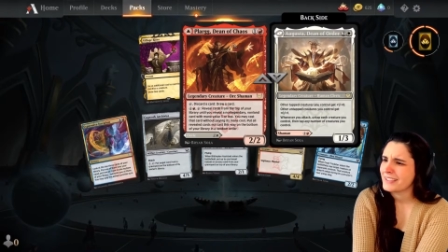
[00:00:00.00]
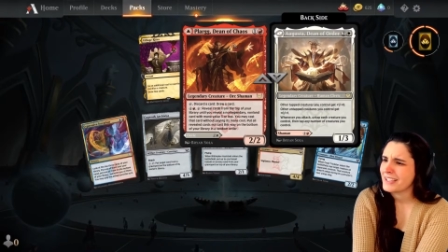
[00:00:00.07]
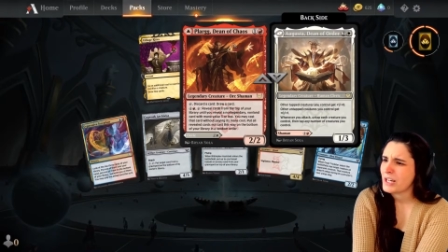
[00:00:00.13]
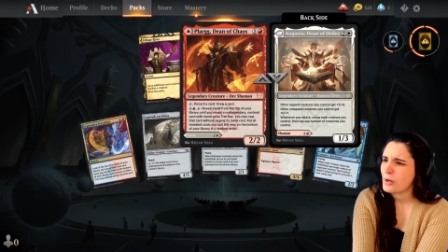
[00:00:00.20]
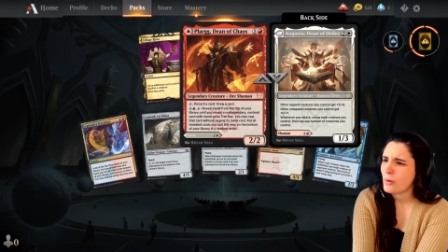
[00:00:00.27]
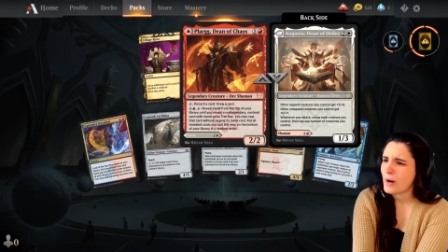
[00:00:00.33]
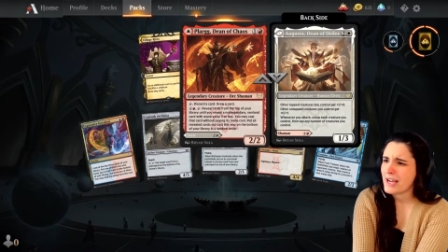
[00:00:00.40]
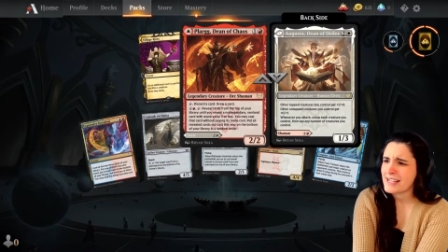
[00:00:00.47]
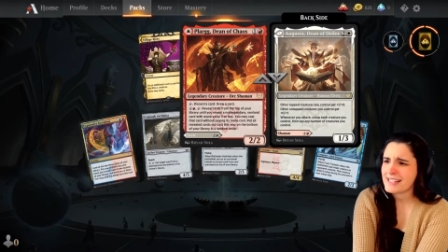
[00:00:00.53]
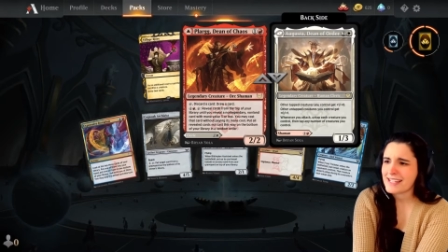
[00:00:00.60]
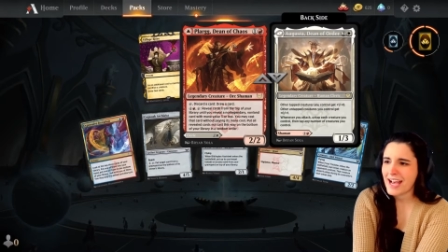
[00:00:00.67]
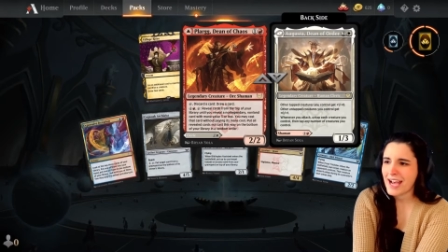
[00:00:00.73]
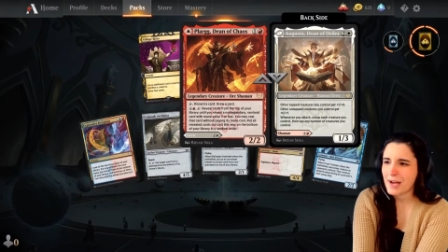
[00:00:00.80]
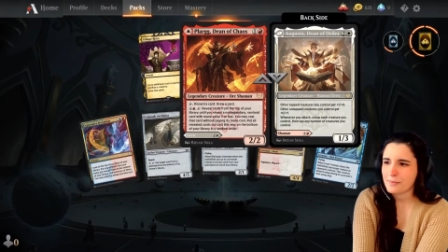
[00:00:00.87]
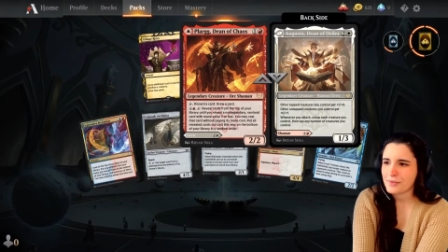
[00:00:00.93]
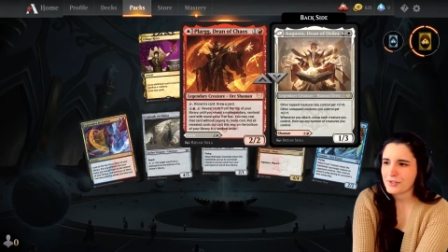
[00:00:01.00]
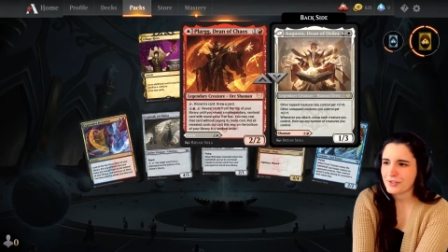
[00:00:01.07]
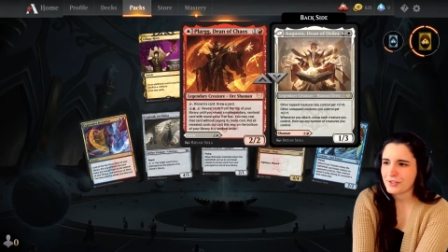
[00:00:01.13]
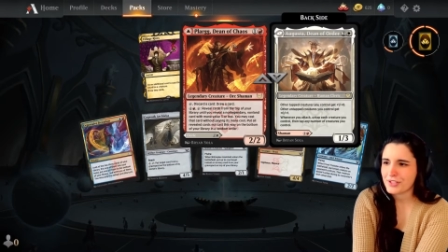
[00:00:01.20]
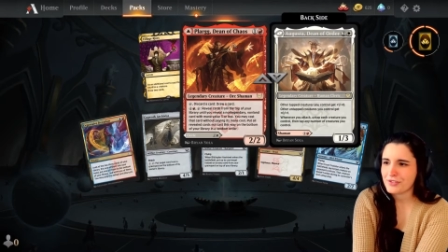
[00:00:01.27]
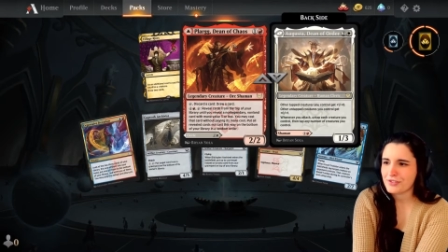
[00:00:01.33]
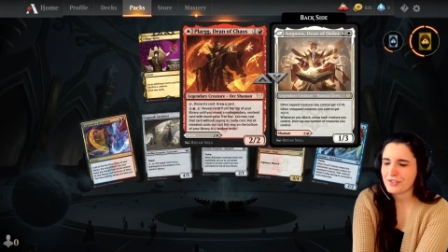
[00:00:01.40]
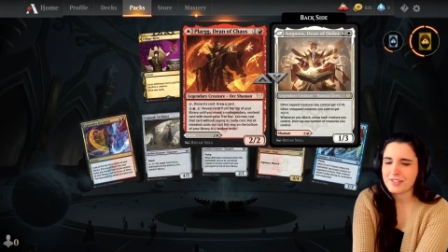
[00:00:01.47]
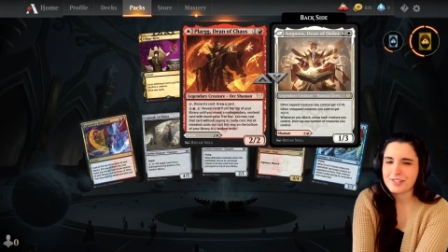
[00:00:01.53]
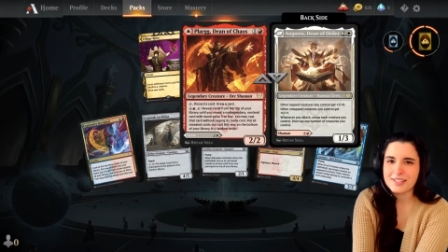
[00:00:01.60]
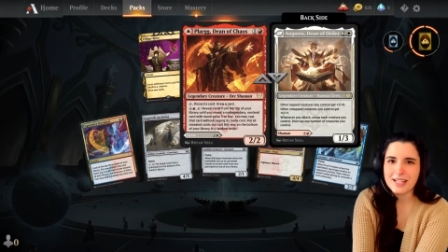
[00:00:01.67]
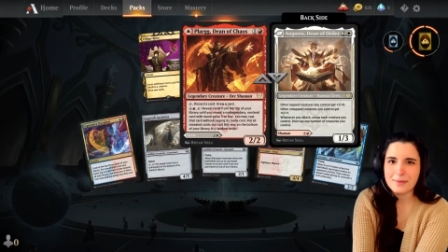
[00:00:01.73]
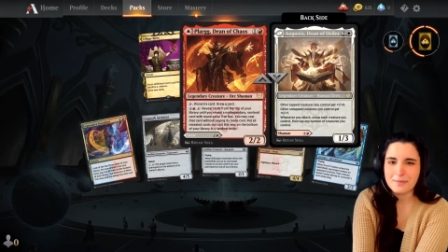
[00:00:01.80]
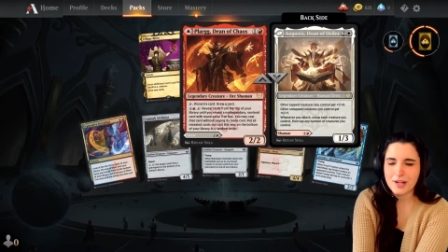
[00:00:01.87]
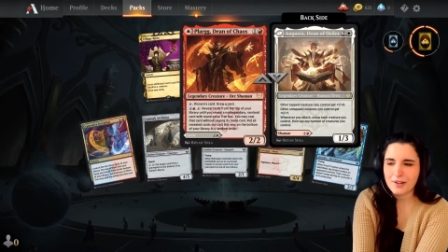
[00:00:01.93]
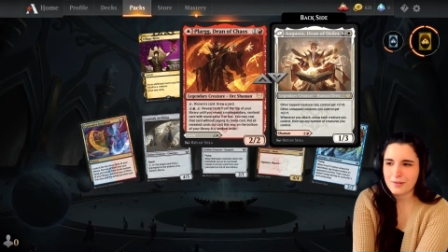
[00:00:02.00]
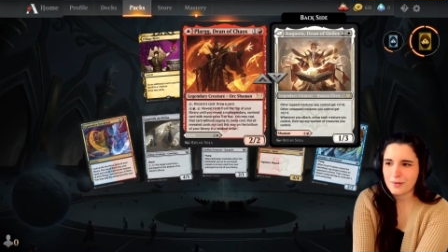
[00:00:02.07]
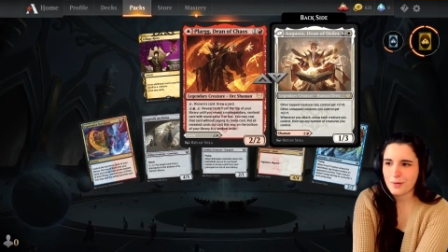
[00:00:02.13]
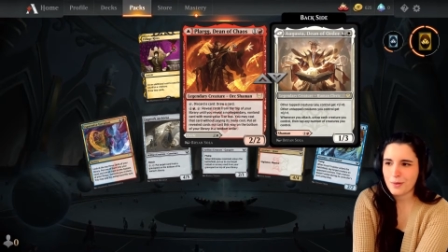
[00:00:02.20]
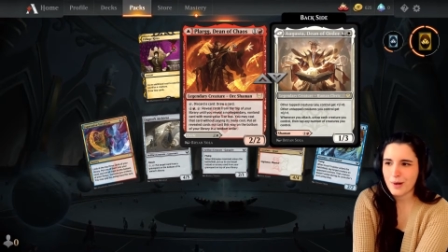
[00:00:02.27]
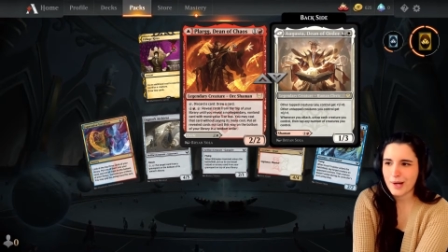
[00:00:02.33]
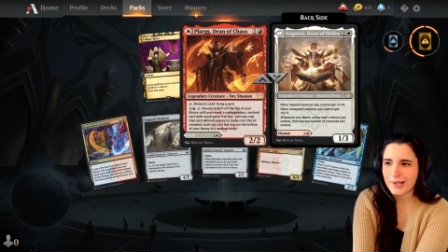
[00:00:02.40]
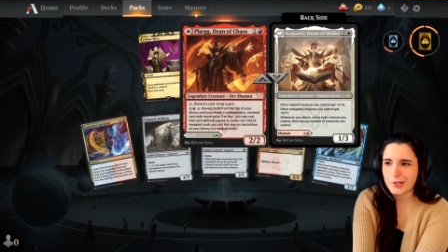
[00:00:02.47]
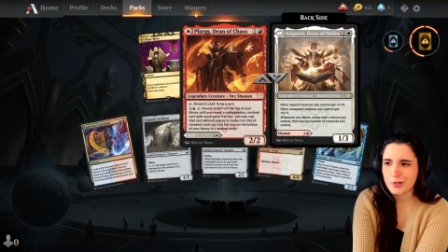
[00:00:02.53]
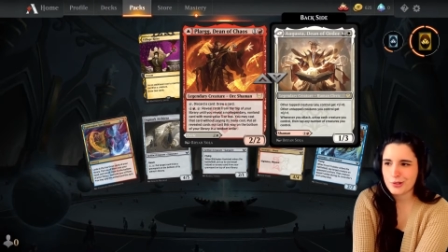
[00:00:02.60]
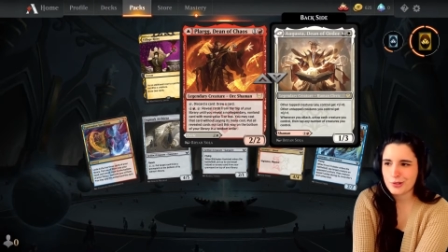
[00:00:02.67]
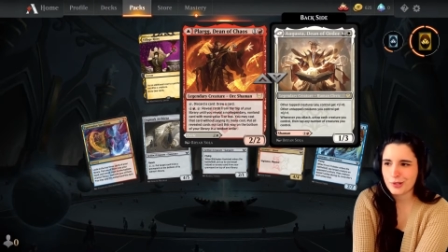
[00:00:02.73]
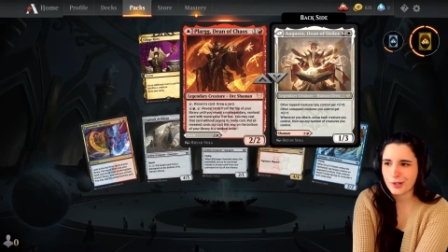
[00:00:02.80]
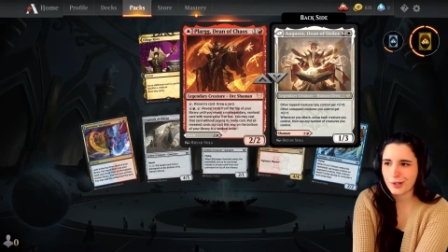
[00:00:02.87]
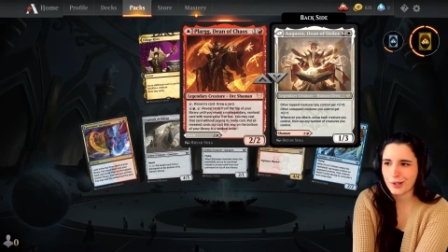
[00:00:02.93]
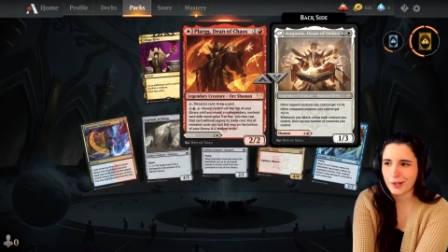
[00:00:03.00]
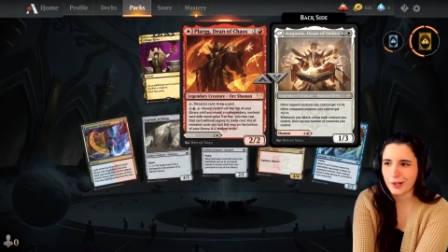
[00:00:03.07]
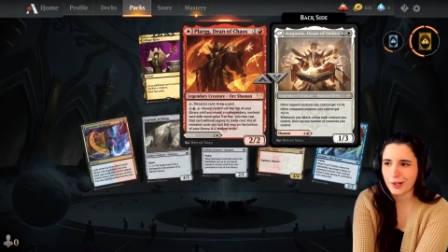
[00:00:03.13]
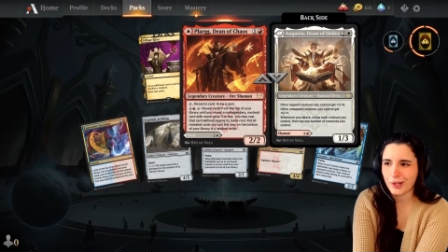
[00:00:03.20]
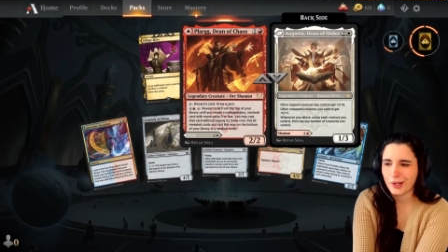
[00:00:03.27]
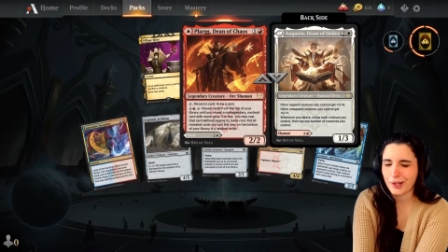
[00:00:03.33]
Why tapped creatures? I'm not quite sure